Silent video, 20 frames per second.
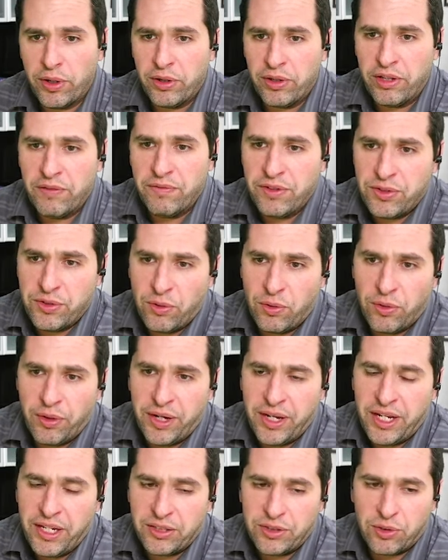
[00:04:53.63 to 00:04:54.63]
oil
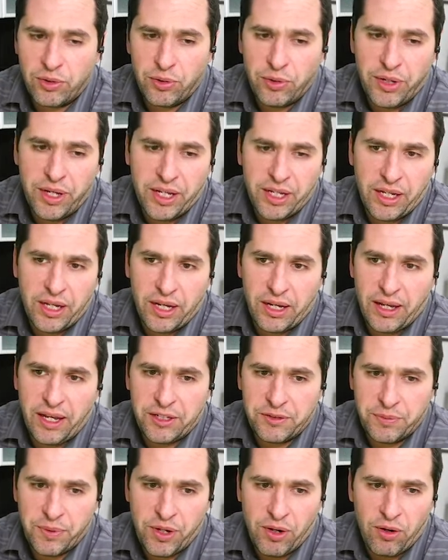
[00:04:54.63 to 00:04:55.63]
inventory, excluding uh,
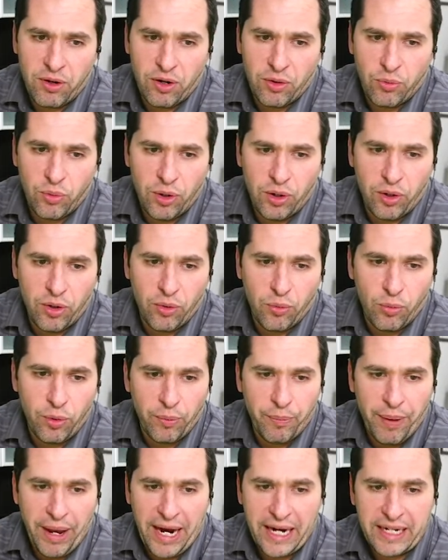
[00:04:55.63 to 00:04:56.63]
SPR, were,
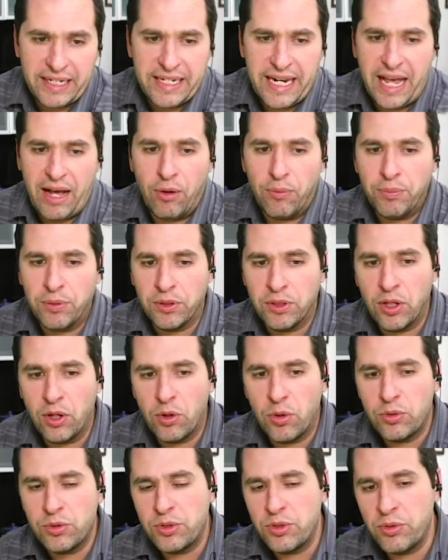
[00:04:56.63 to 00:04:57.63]
were back now
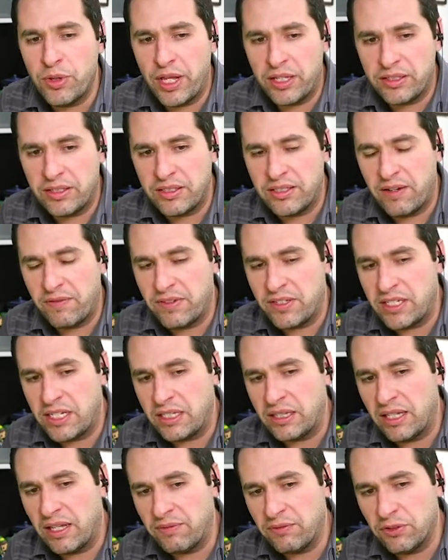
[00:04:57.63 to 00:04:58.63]
below
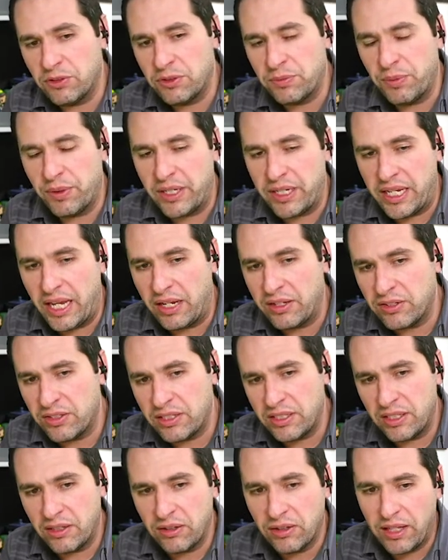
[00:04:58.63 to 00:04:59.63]
2017 levels, but again,
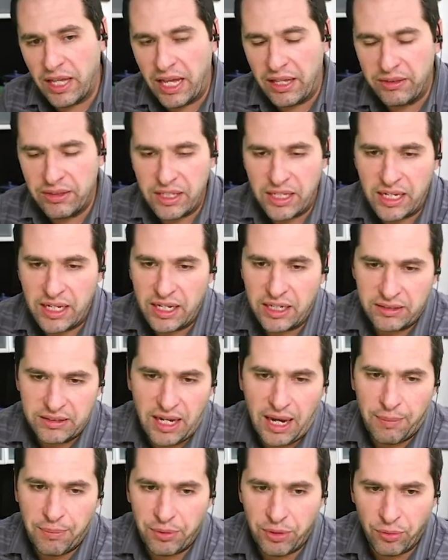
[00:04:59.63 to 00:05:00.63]
still at the uh,
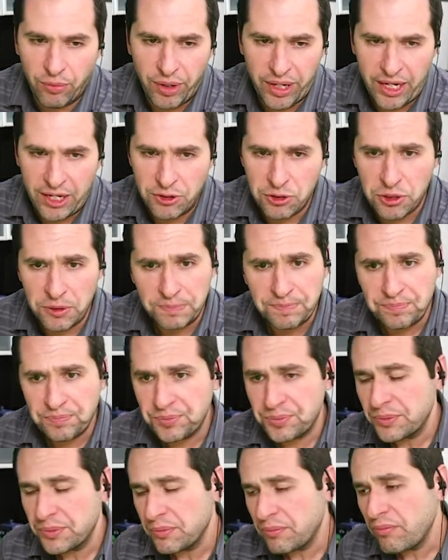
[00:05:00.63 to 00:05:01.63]
top of the range.
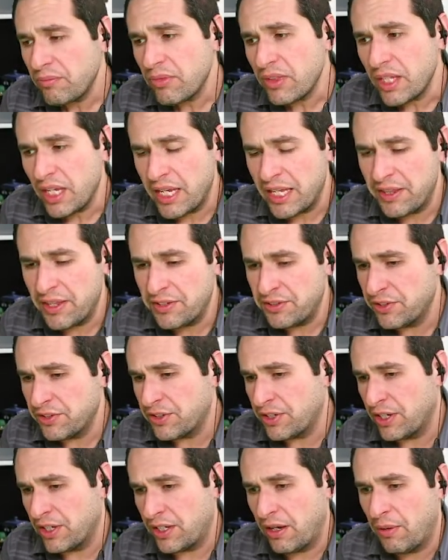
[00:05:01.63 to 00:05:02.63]
This
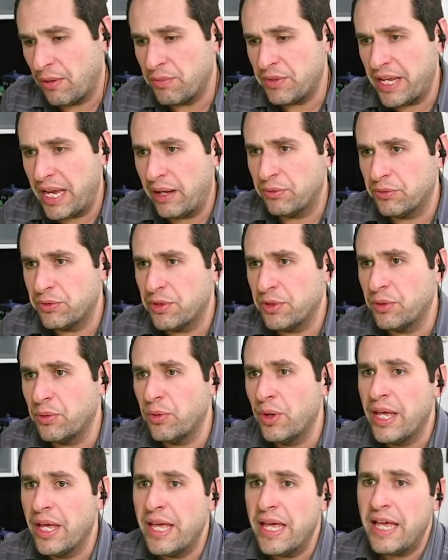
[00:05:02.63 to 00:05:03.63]
is going to come down
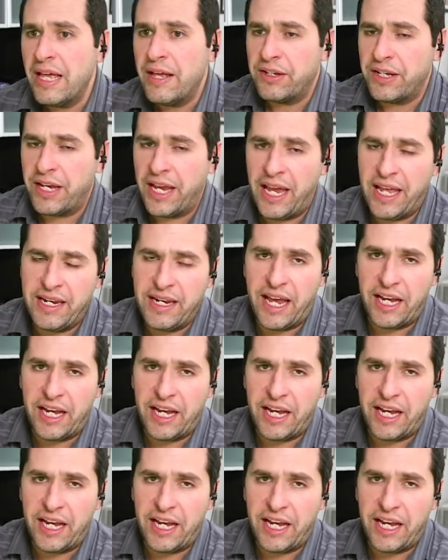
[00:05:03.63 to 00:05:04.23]
to can